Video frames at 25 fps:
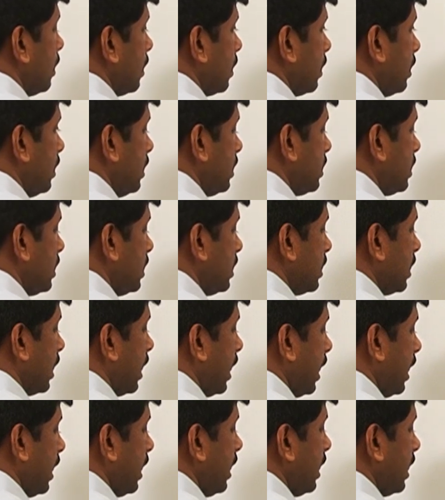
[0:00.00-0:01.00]
This is
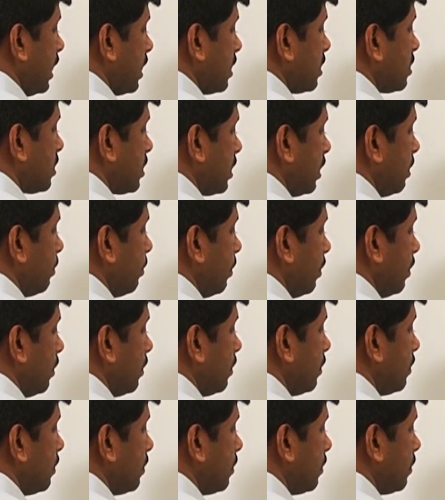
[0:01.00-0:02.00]
highly
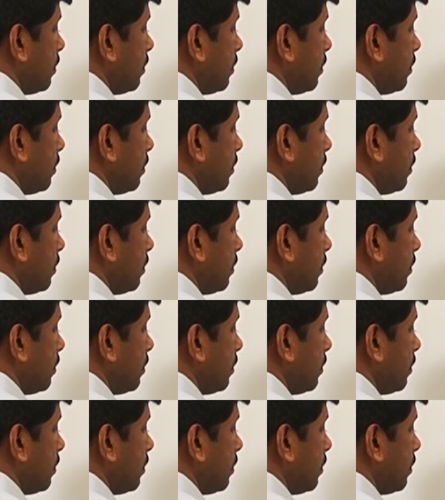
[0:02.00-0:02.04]
unstable